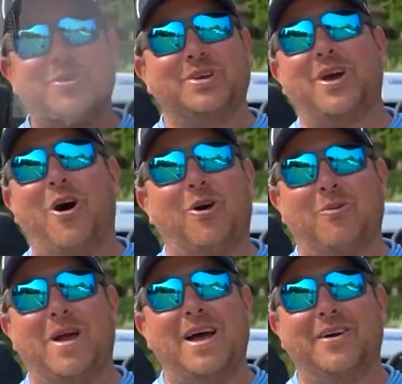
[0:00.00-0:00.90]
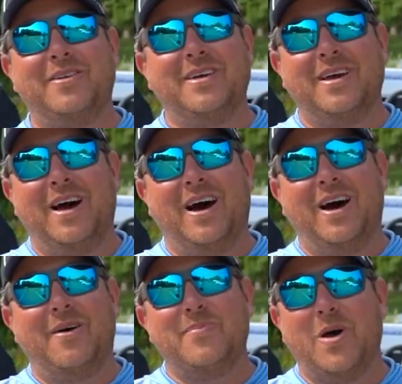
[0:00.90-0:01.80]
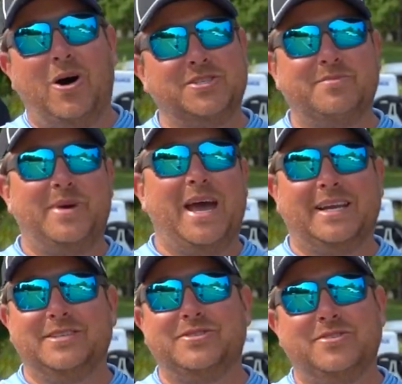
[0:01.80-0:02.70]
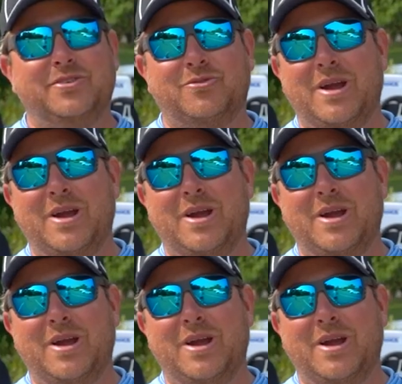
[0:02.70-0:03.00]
really all around awesome package.